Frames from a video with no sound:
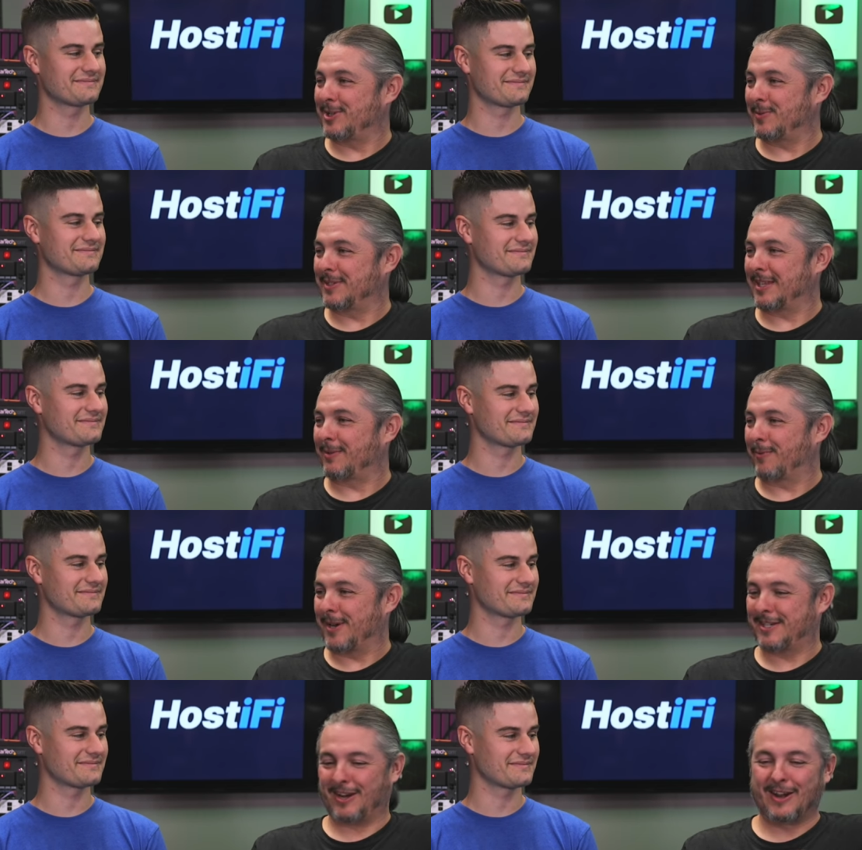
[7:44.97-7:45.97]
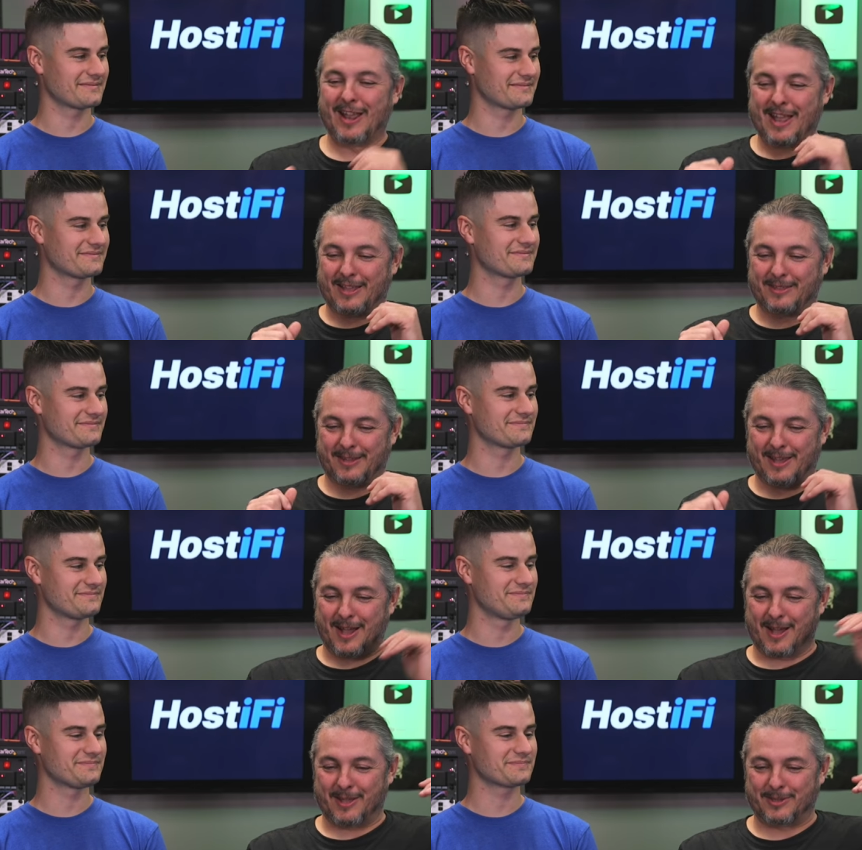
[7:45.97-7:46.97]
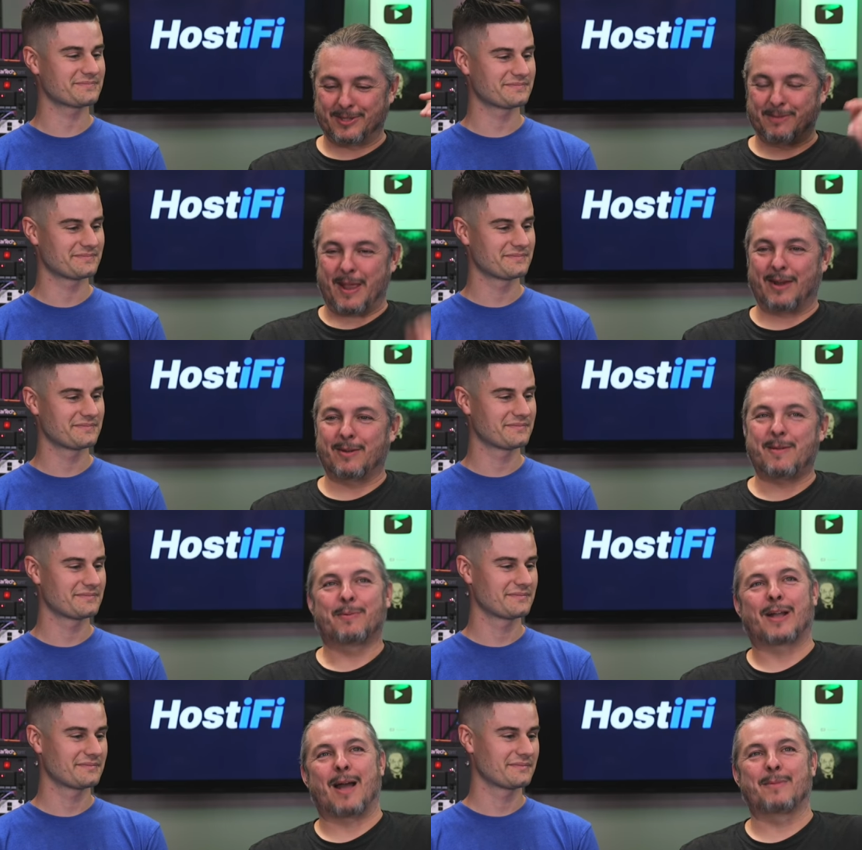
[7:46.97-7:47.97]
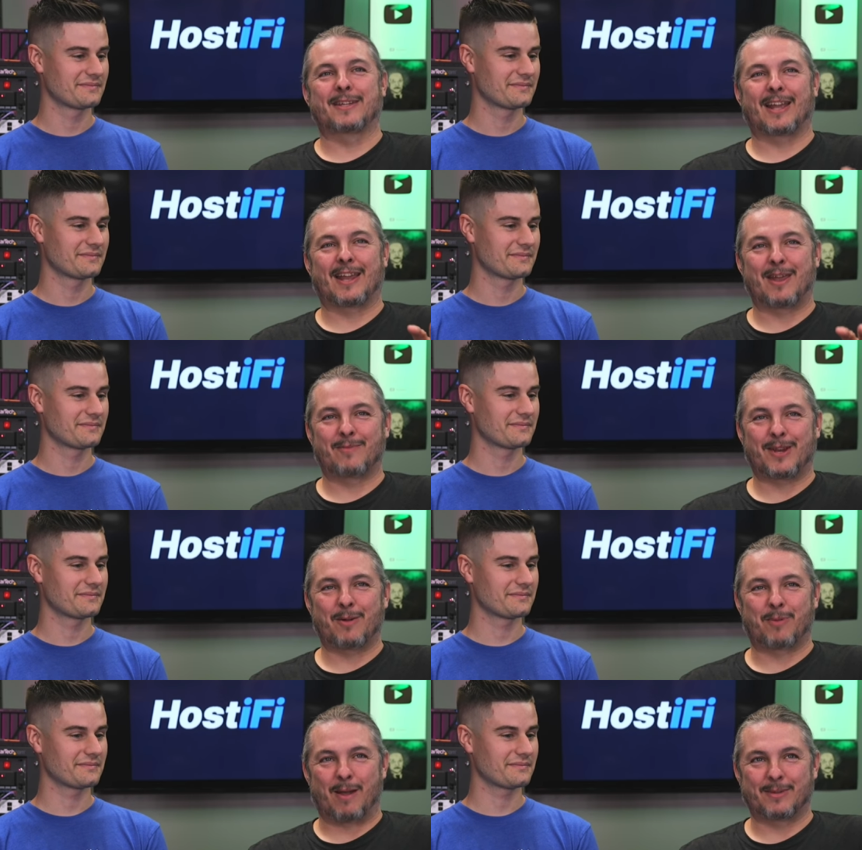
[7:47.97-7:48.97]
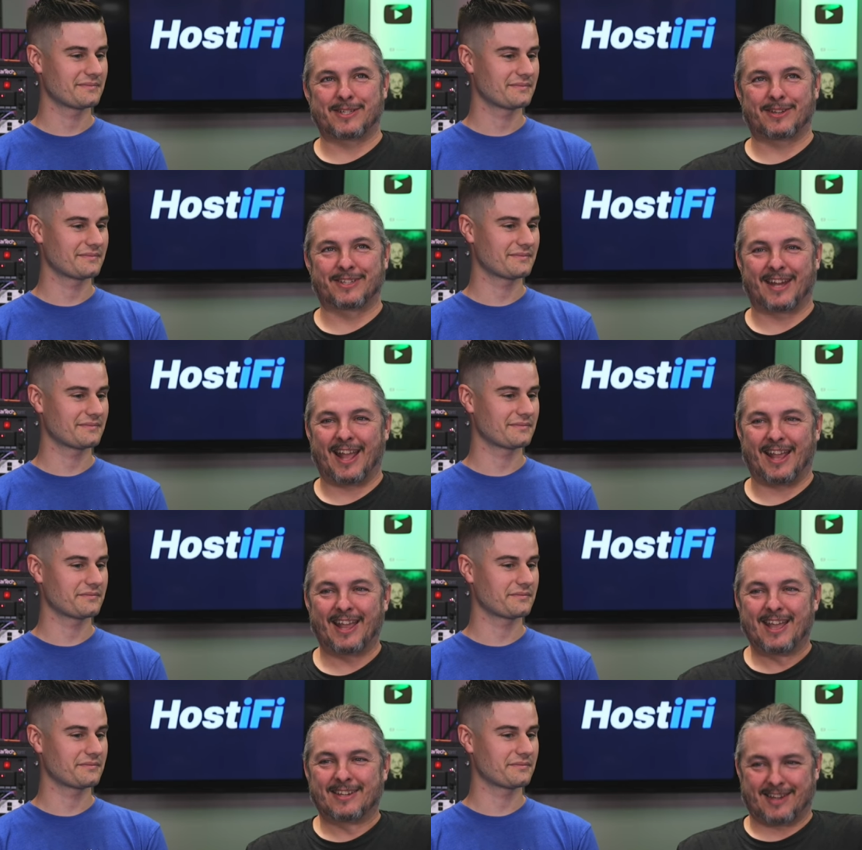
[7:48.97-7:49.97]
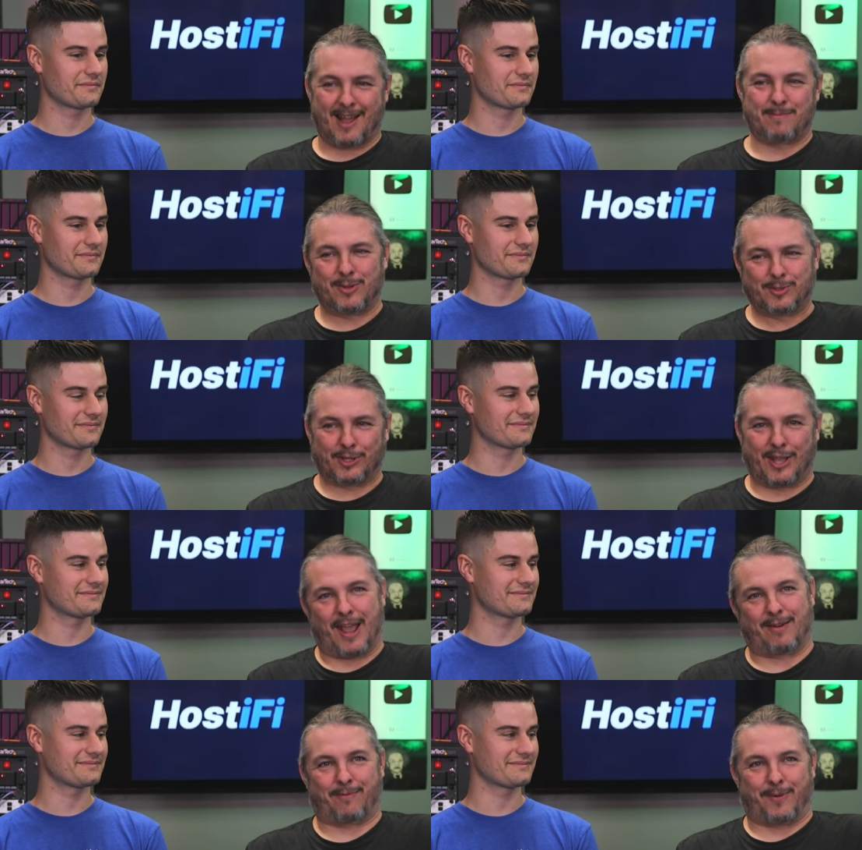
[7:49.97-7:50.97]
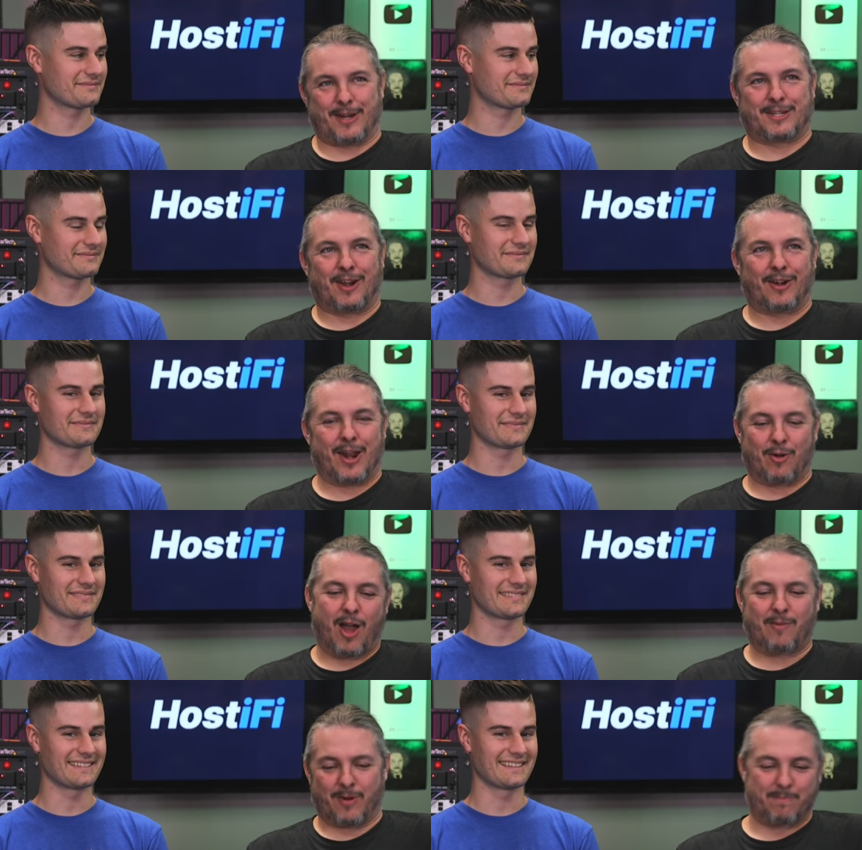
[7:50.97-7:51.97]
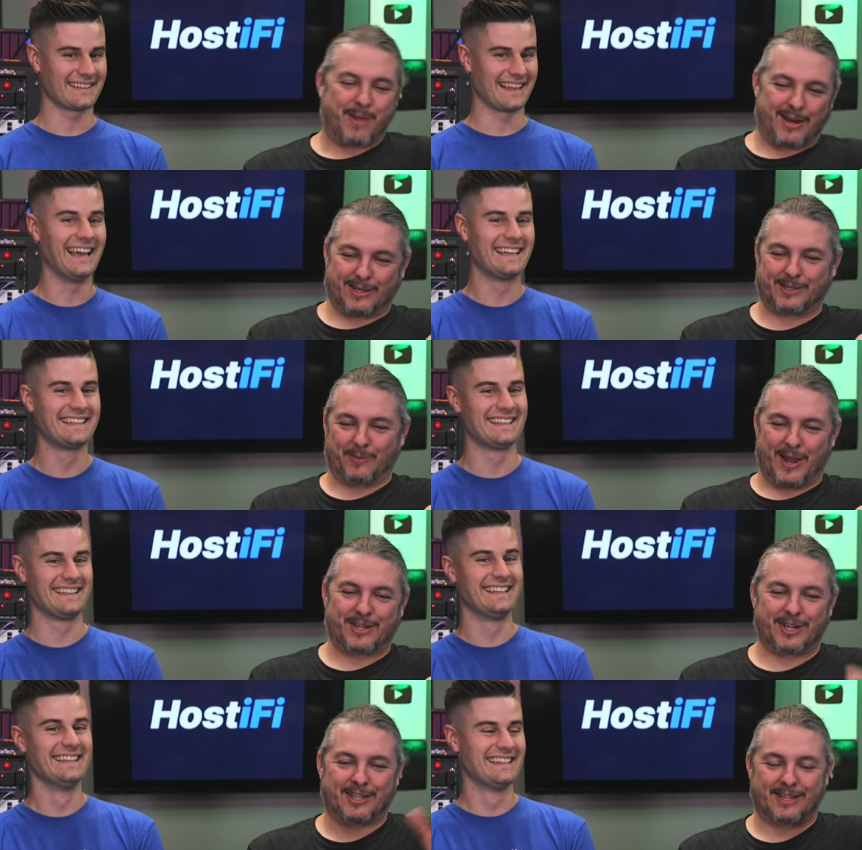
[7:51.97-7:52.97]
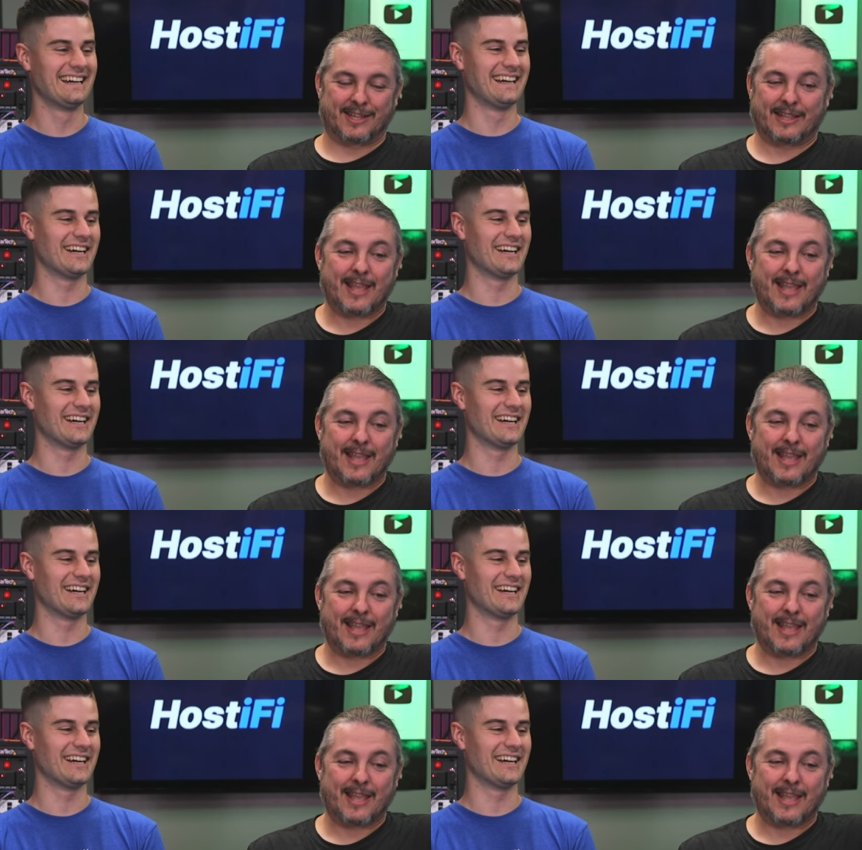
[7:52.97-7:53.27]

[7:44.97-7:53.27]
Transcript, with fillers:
Speaker 1: you and said the free tier. The uh, there's some angry people commenting on that video probably still today. Tom, you said they had a free tier and they don't offer a bait and switch and things like